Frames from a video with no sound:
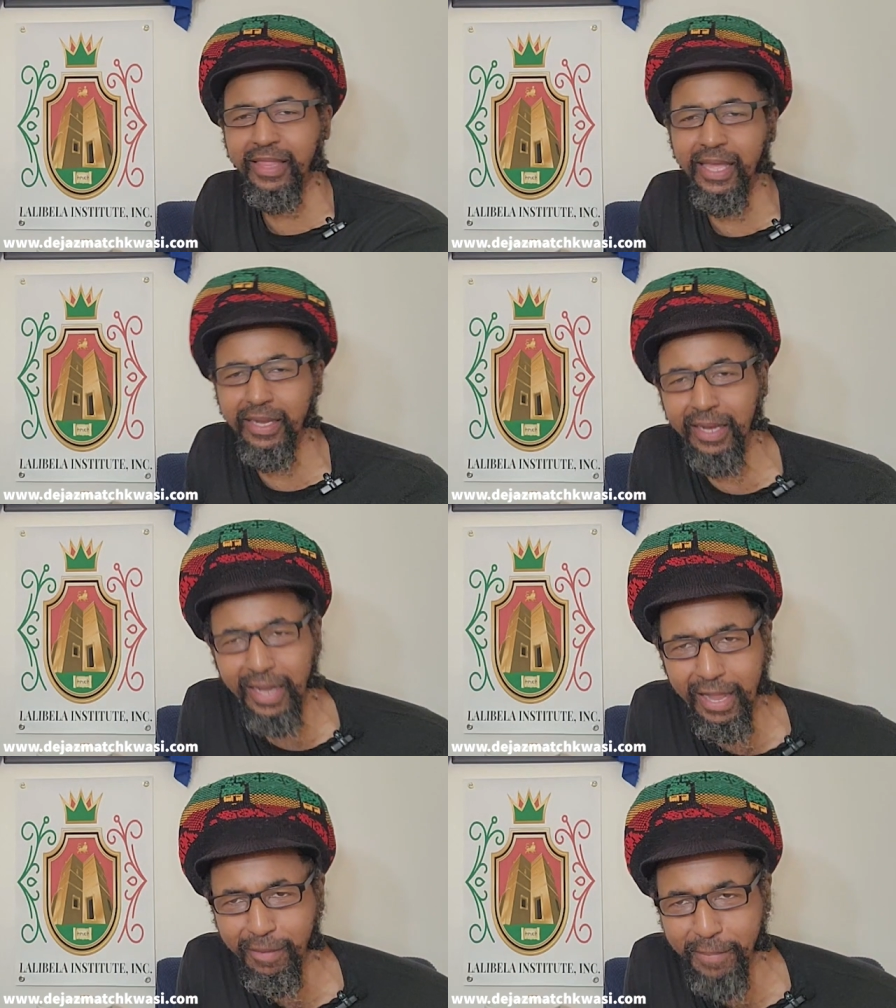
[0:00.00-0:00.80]
stay at the
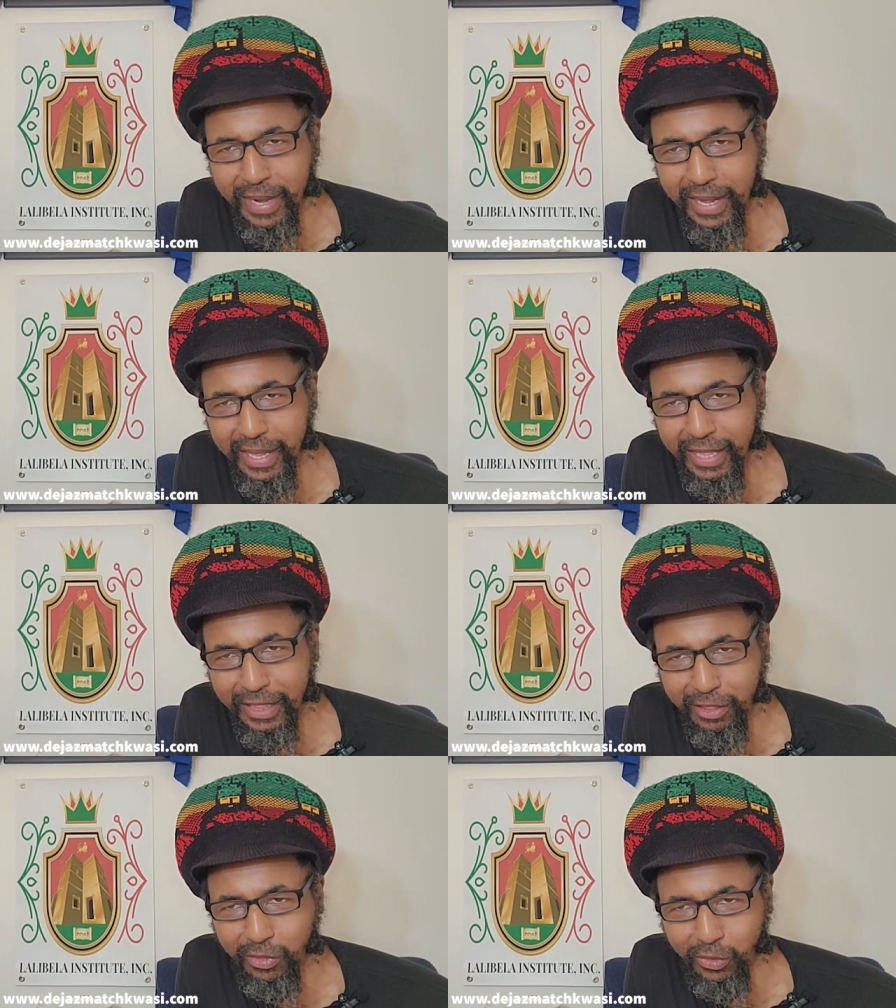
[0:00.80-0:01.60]
Lalibela
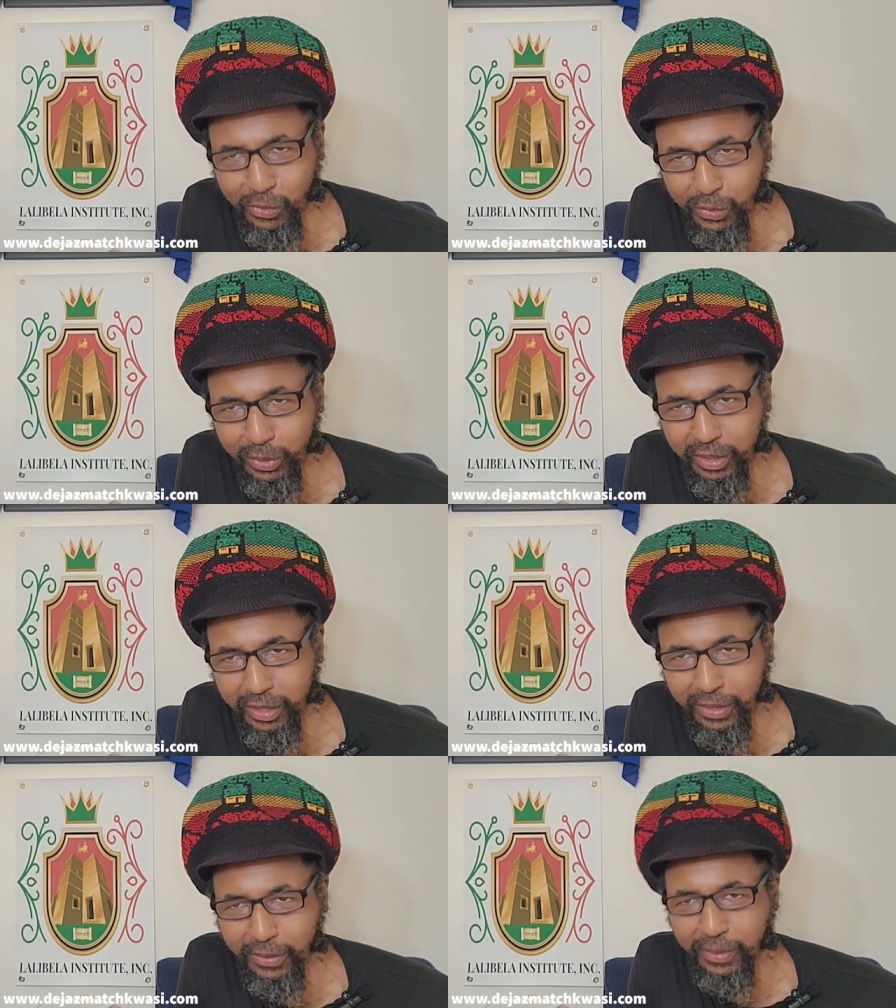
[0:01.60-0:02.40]
Institute.
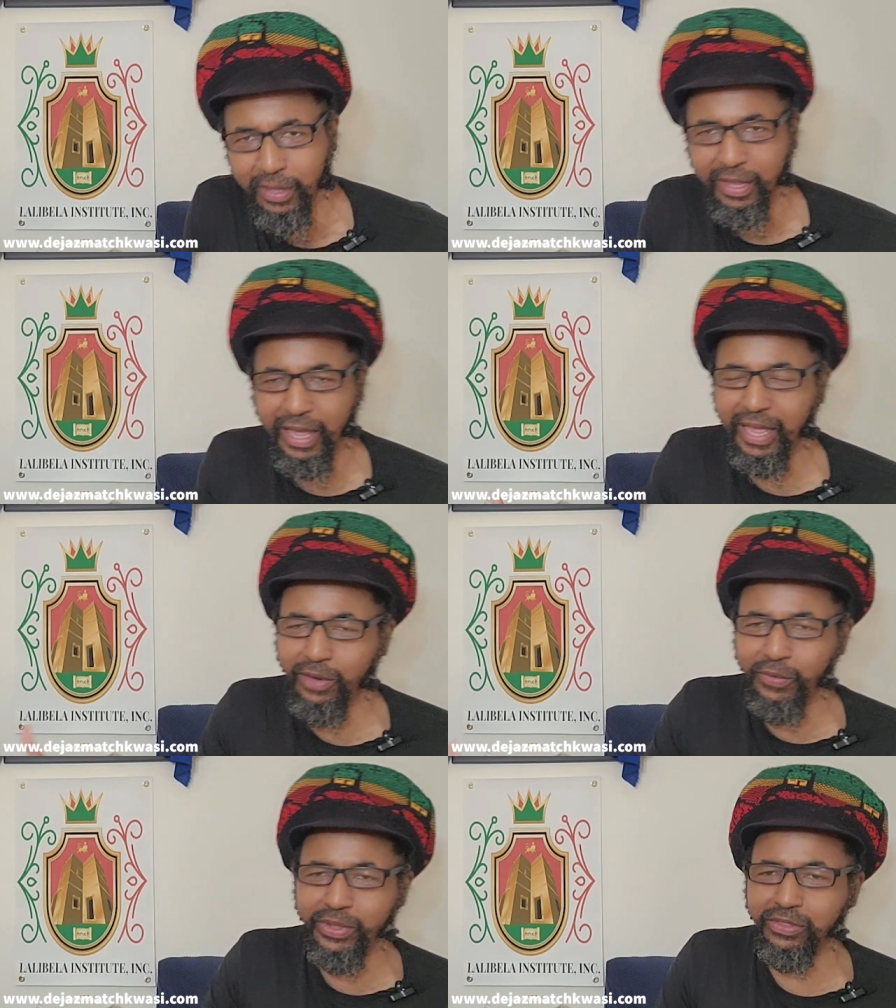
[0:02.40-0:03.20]
You know, I
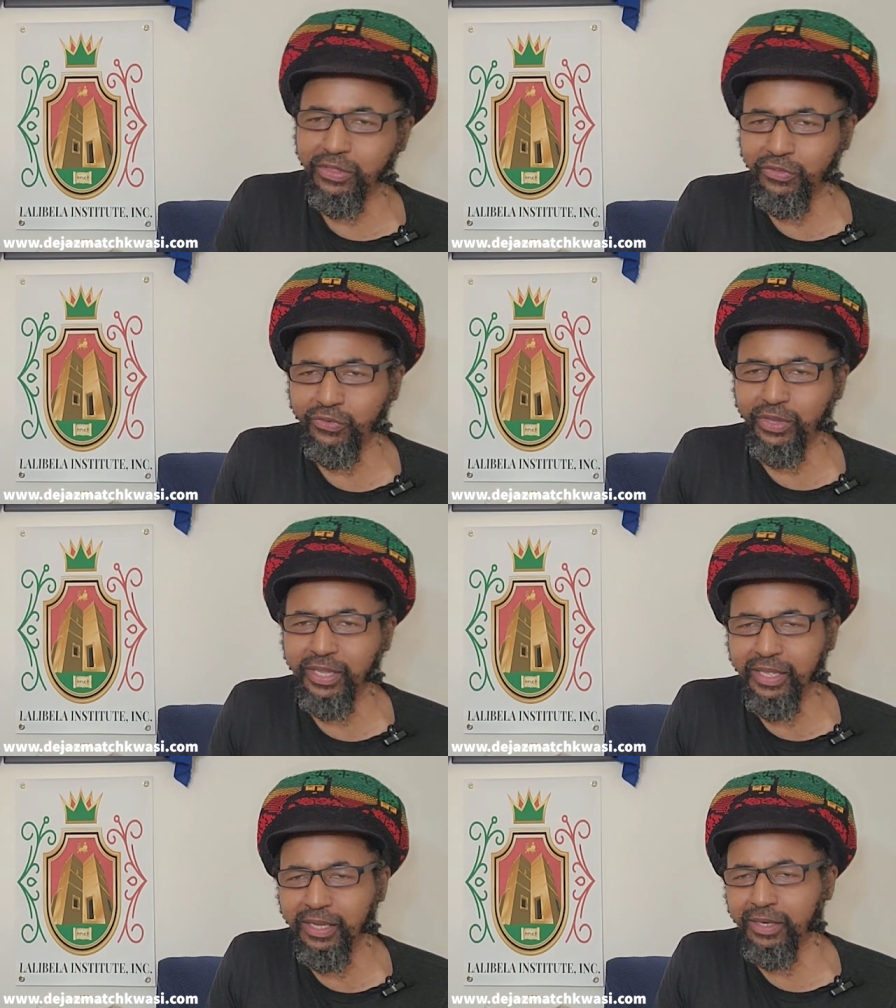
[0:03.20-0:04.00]
know a sister
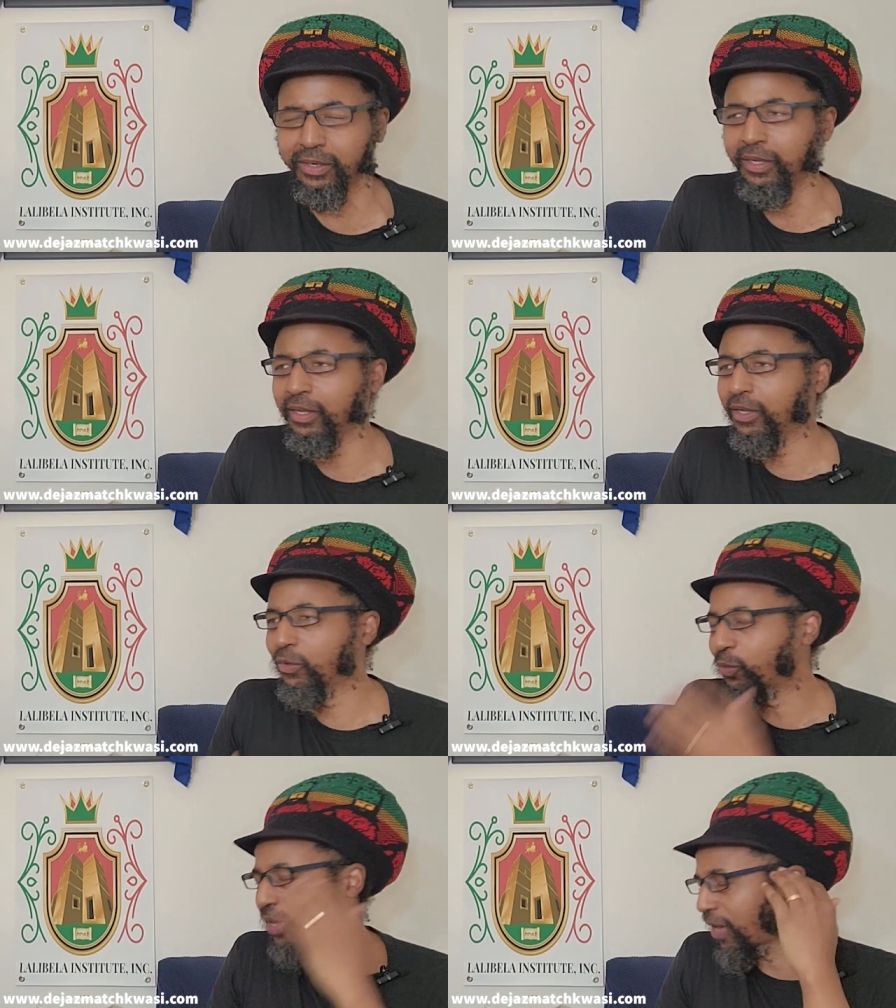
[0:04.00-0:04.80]
in here.
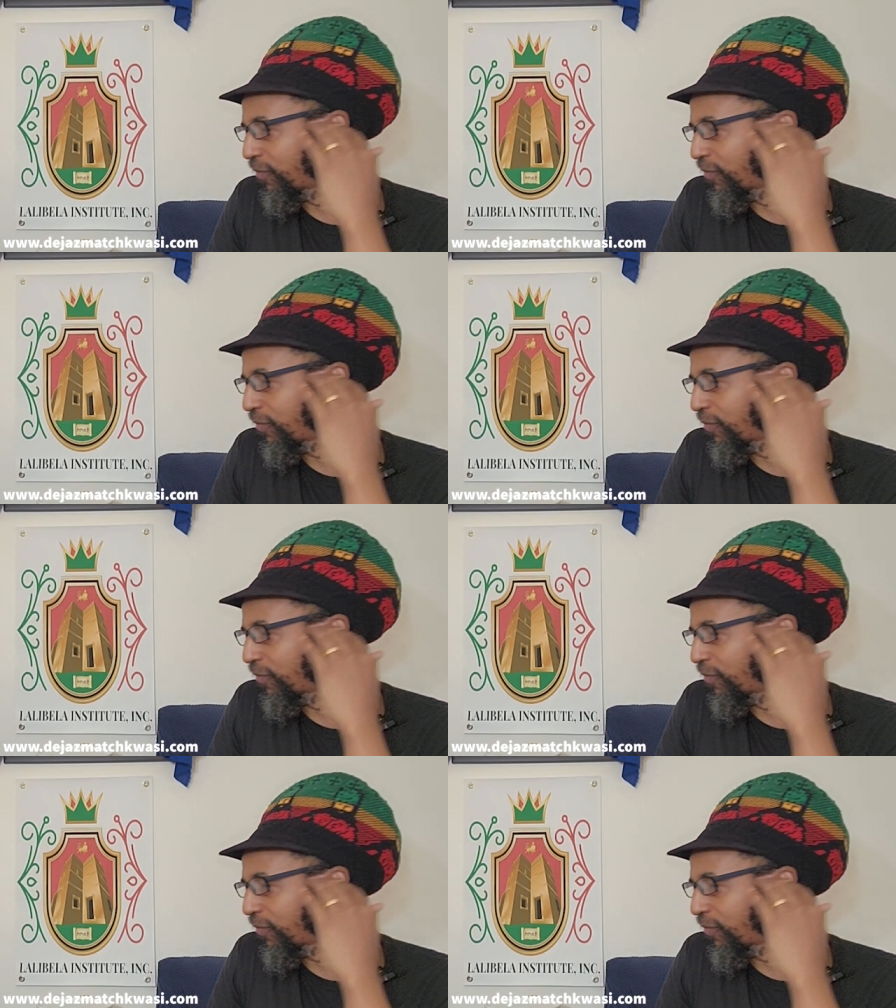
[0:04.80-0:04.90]
We